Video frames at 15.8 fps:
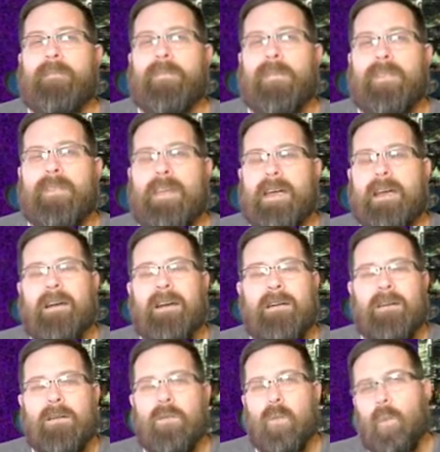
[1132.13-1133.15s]

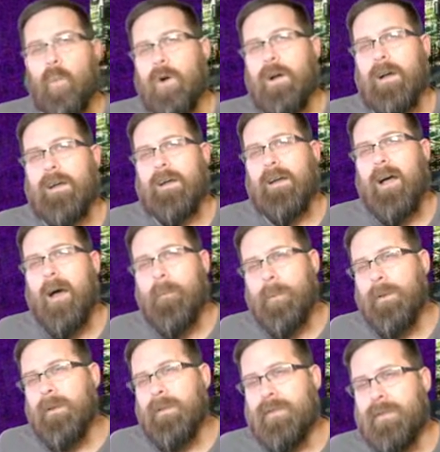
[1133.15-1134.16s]
There were a
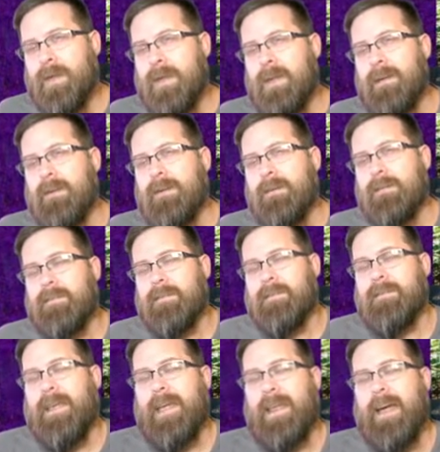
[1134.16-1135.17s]
couple of things
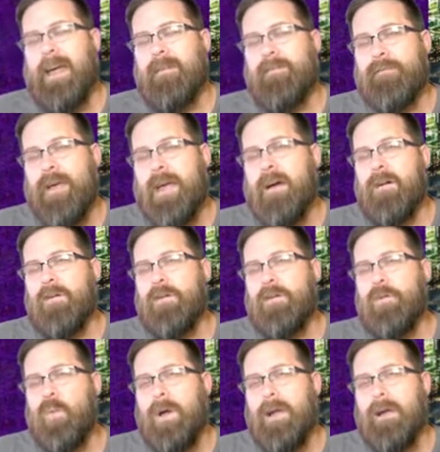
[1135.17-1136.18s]
that I
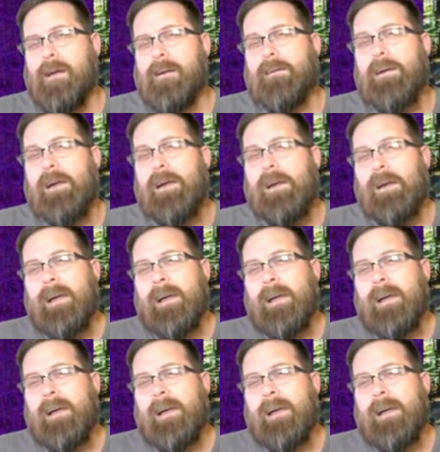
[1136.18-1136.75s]
found where